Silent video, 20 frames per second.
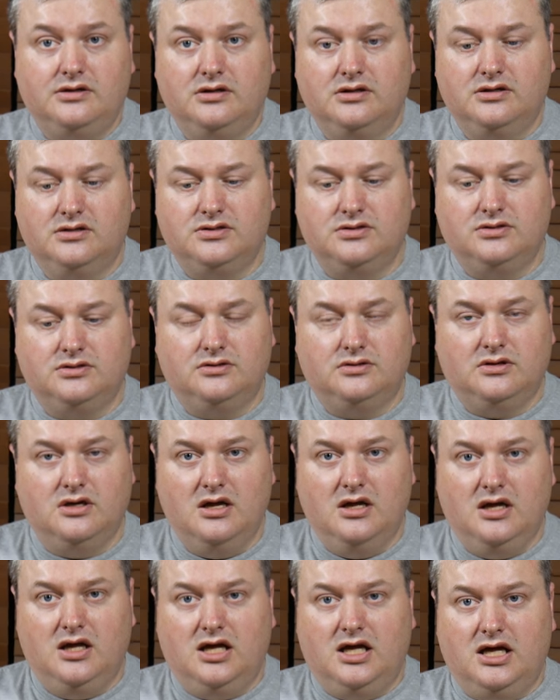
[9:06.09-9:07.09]
So
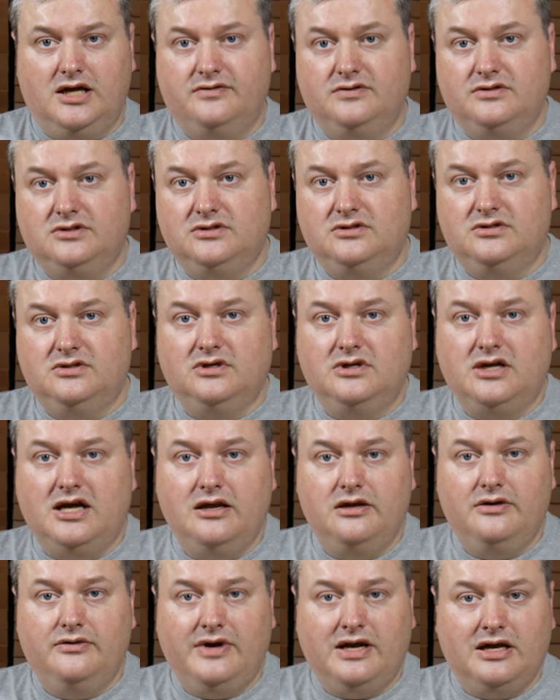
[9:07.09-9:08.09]
I would
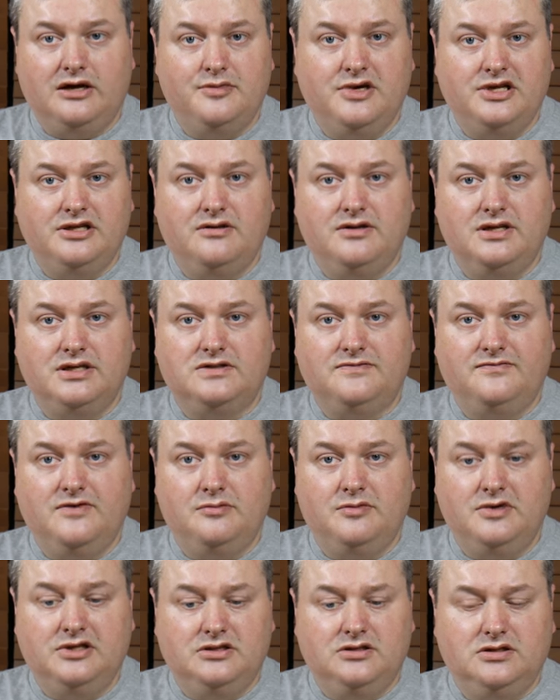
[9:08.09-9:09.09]
highly recommend this
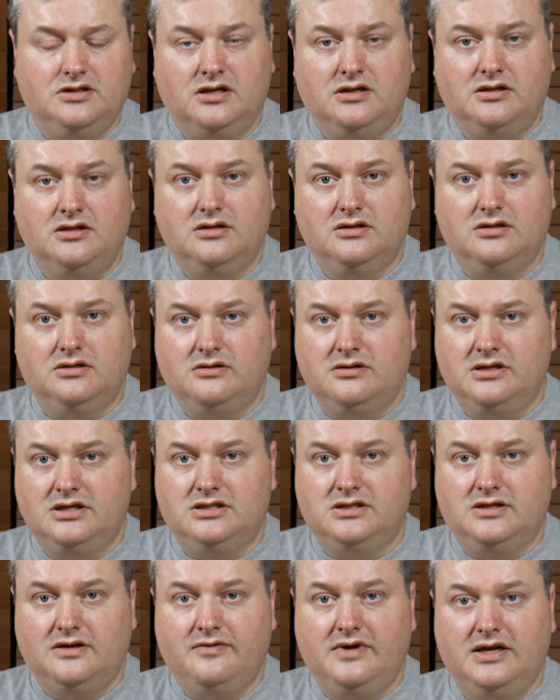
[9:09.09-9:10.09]
filament, and it's
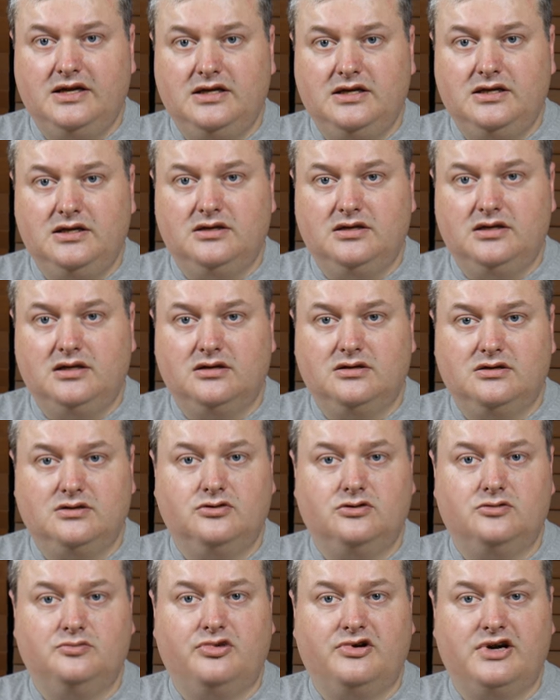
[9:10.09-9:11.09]
a very good
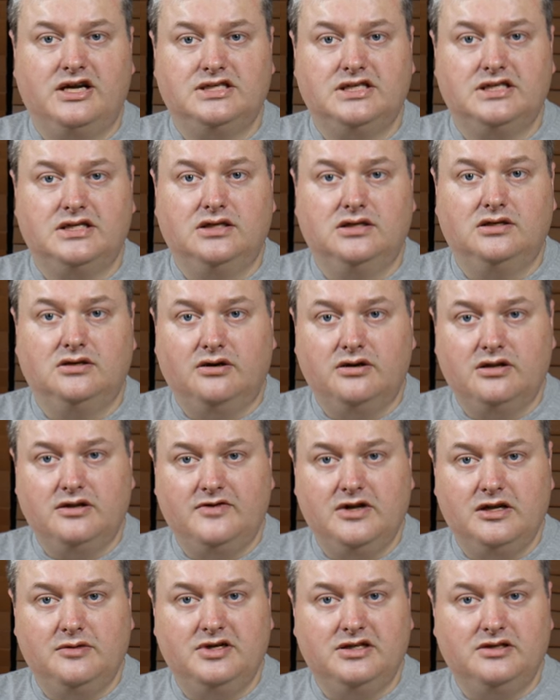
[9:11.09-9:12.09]
pricing on the
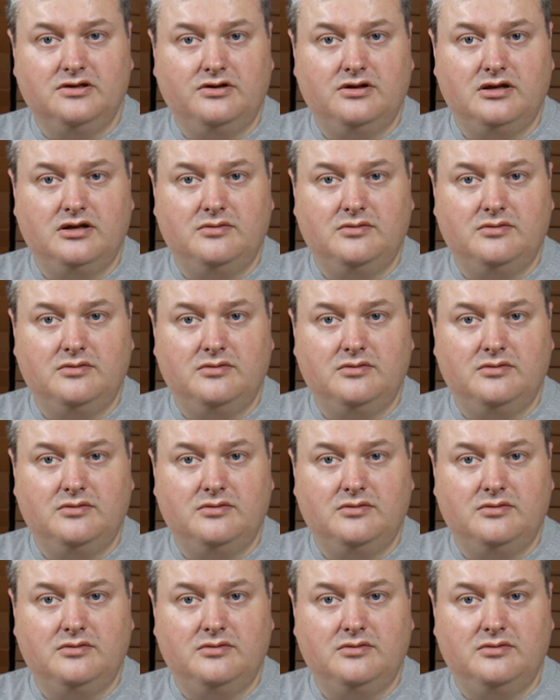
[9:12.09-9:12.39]
filament on the